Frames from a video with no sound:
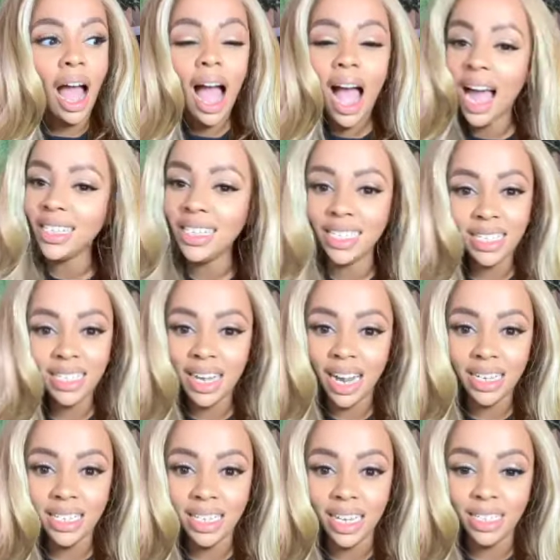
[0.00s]
I just got
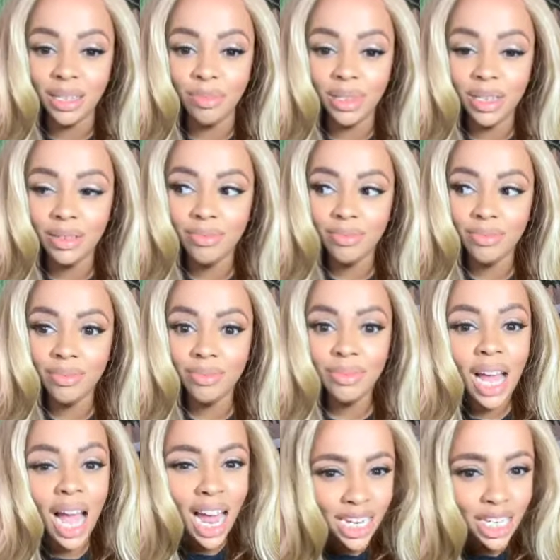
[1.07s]
to say something.
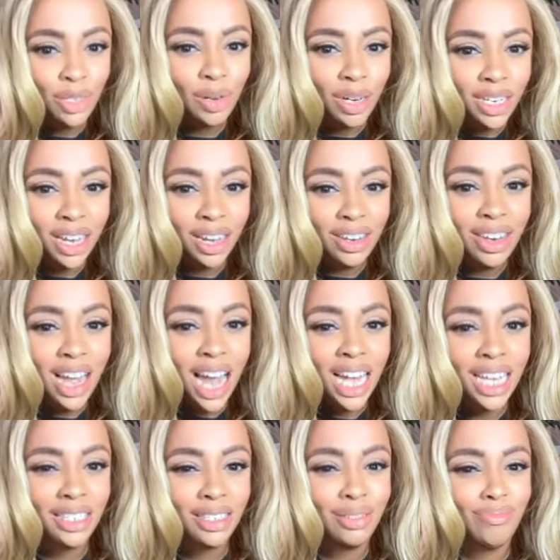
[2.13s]
I just want to tell you
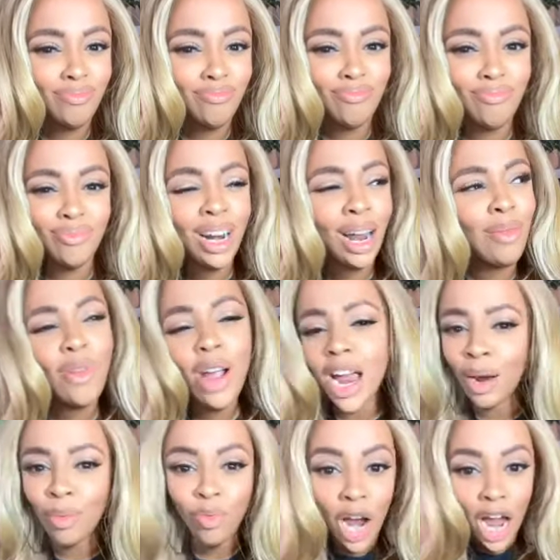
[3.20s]
guys, when I'm right,
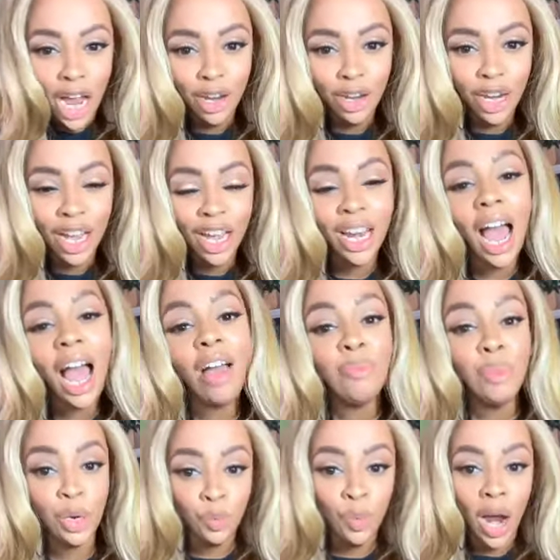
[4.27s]
I'm right. And I've been